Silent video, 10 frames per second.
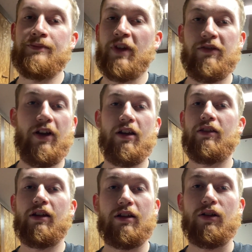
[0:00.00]
If
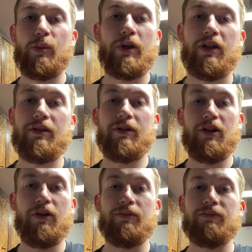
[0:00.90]
anything, it'll be, you
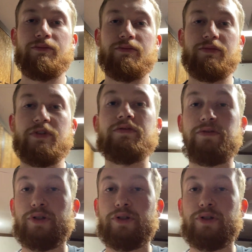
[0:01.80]
know, for